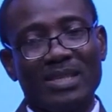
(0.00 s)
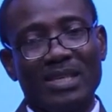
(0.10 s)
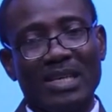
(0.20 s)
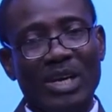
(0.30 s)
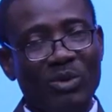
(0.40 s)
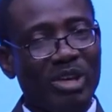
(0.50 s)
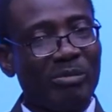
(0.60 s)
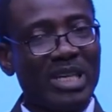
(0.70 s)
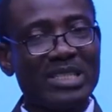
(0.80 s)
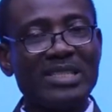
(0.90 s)
Can you
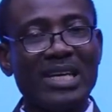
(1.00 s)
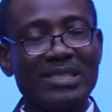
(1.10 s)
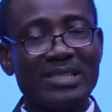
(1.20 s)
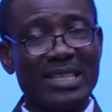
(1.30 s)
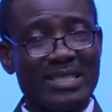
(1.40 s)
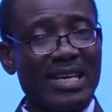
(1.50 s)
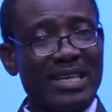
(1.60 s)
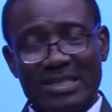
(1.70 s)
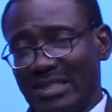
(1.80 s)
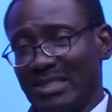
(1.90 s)
imagine that? They
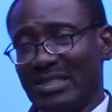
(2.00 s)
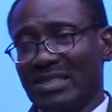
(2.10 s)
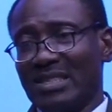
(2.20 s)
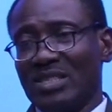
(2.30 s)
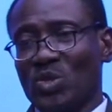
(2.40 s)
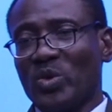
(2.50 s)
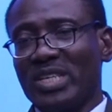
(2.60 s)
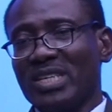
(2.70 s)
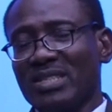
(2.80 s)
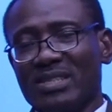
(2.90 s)
said it's
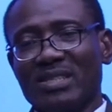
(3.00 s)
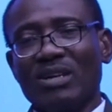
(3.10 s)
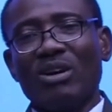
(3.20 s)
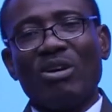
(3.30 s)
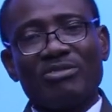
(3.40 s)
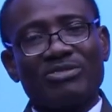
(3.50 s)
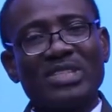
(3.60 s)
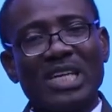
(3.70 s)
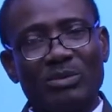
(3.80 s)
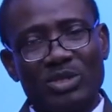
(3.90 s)
only offering
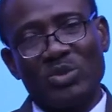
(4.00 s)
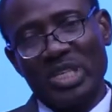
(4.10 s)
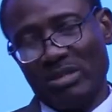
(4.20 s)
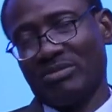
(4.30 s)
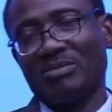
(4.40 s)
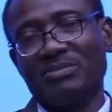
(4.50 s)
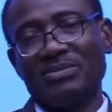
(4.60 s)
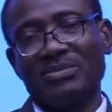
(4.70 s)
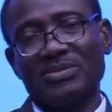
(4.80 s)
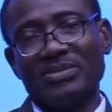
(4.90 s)
that we should give.
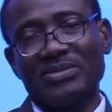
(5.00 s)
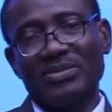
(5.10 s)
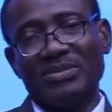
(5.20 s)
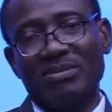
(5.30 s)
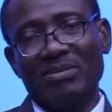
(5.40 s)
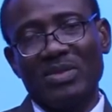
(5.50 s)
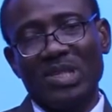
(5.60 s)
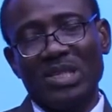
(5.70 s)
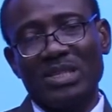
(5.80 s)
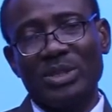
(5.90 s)

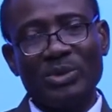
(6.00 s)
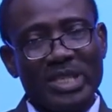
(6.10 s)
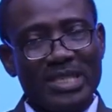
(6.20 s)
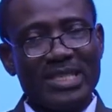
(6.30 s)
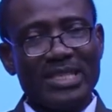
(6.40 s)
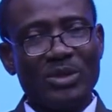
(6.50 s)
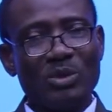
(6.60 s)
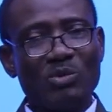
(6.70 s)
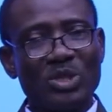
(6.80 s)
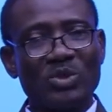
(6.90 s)
The reason they
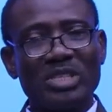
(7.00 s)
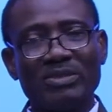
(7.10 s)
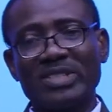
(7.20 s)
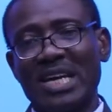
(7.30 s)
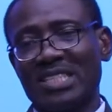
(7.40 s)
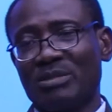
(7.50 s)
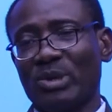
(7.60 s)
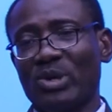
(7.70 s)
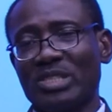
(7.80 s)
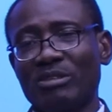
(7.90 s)
don't want to give tithe is
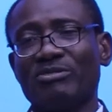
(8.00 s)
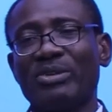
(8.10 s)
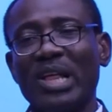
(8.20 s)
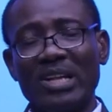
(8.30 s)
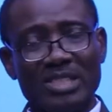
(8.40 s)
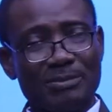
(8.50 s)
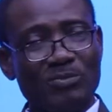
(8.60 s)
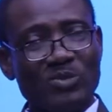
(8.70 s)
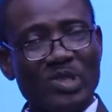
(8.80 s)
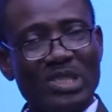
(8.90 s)
because they felt
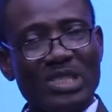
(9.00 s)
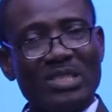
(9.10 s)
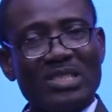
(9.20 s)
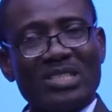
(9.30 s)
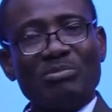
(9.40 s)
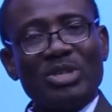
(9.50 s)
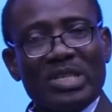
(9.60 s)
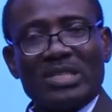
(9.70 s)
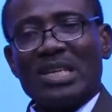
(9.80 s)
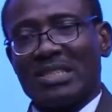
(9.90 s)
it is the
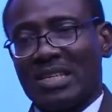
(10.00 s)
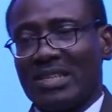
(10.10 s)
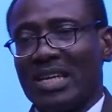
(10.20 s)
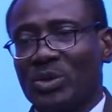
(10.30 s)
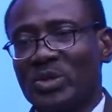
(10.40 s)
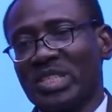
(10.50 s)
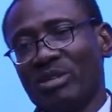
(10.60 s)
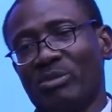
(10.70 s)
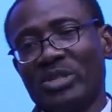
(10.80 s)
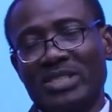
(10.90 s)
ministers that are using the
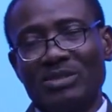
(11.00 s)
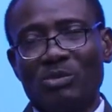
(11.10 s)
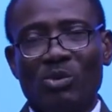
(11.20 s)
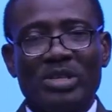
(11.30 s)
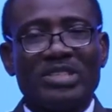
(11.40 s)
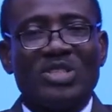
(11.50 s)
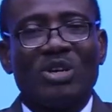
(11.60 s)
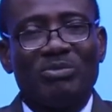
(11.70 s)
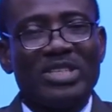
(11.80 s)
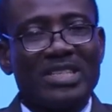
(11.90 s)
money. What is
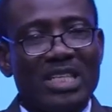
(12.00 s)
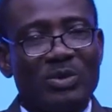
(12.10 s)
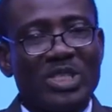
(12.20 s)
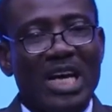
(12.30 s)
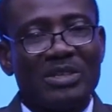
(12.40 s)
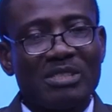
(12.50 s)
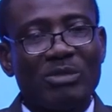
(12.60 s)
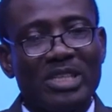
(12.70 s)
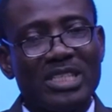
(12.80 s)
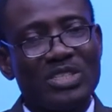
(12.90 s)
your business with how the
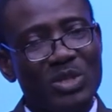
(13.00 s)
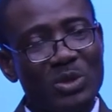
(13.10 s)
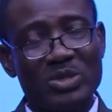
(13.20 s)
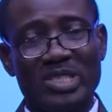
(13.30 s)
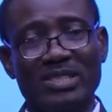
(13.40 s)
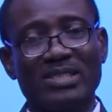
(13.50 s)
money is used?